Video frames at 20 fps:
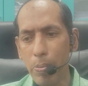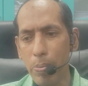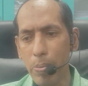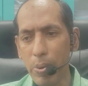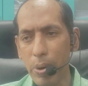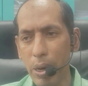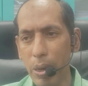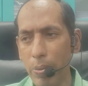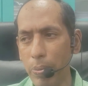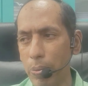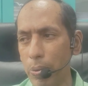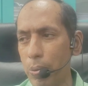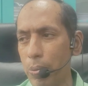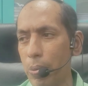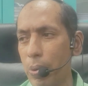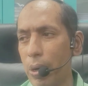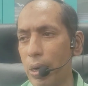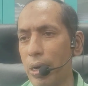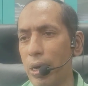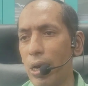
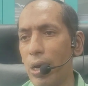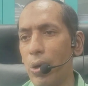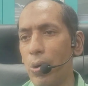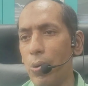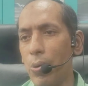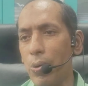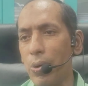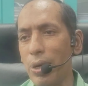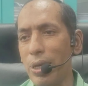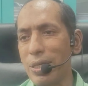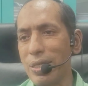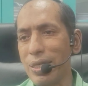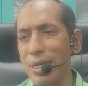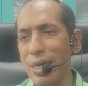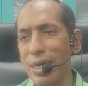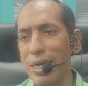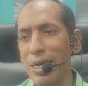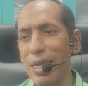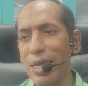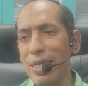Prepubertal uterus
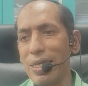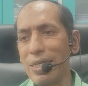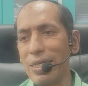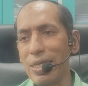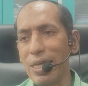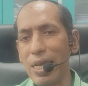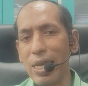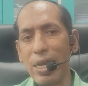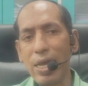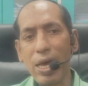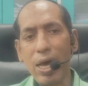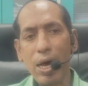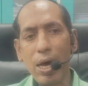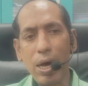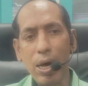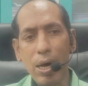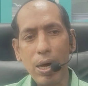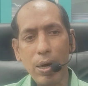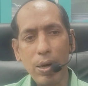contains cilia.